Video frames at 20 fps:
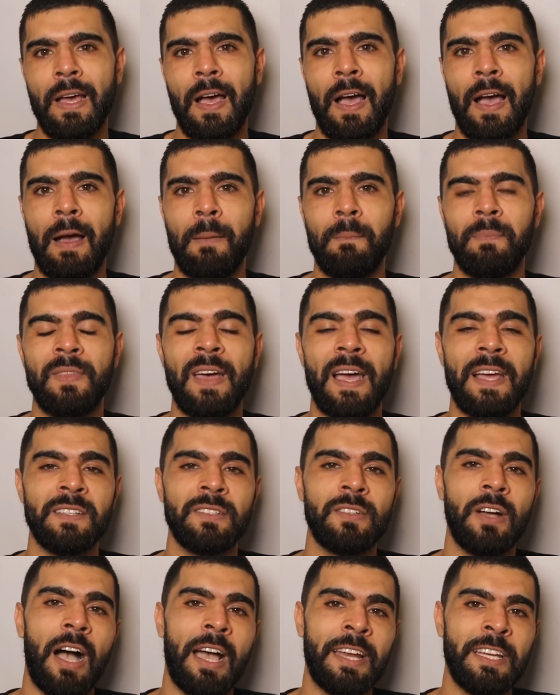that
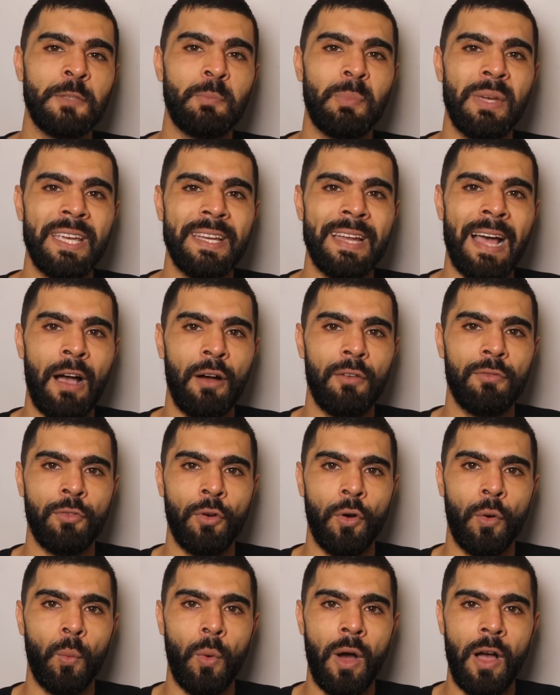he's got, and he's been out
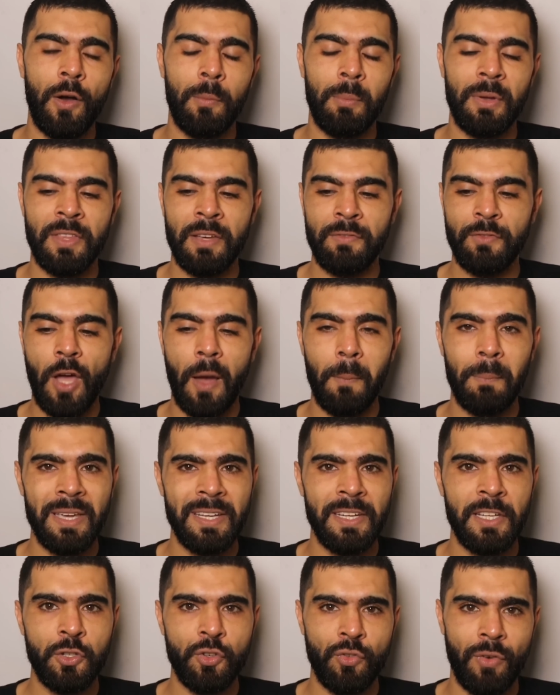for a while, but they've not
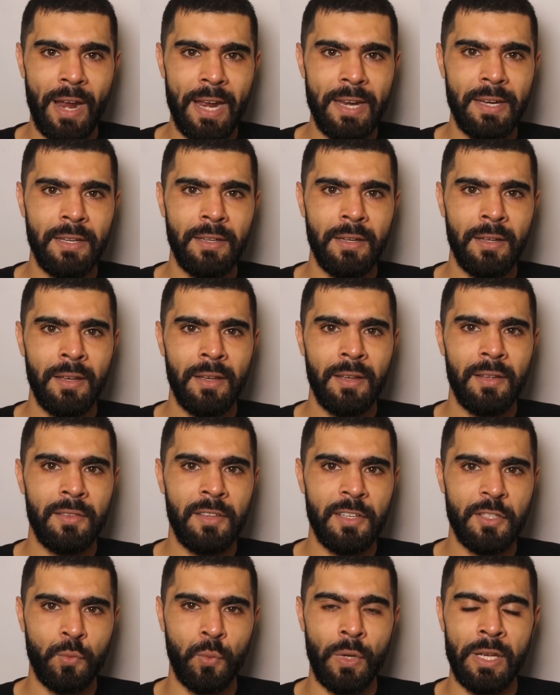been in training
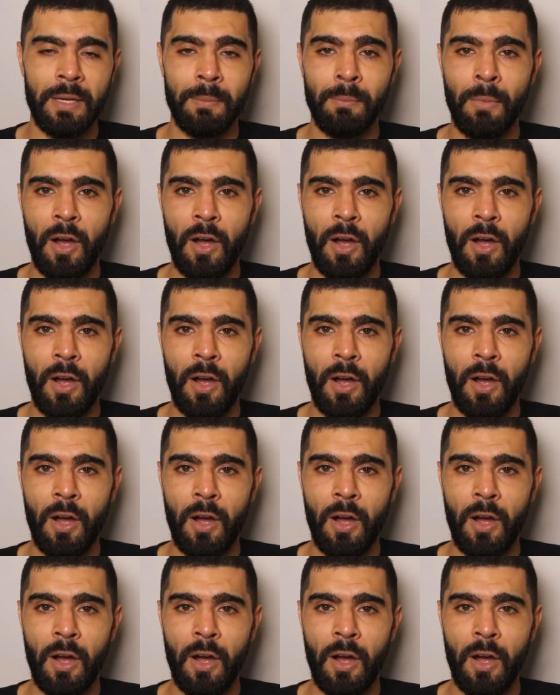this week.